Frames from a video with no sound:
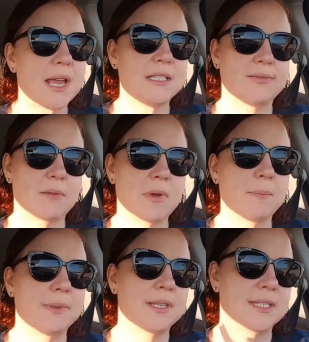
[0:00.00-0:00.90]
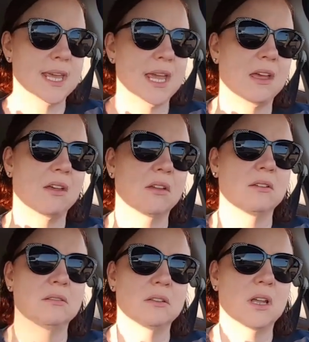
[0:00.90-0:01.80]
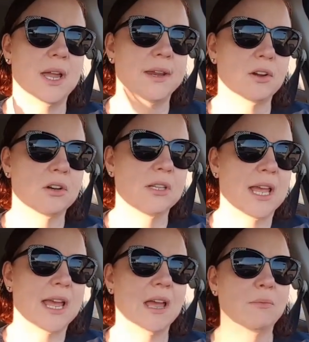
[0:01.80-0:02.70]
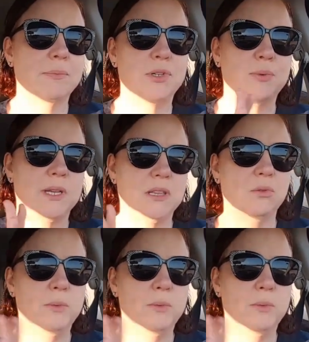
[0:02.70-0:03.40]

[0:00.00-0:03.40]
if I'm up at the scale. I earn that between the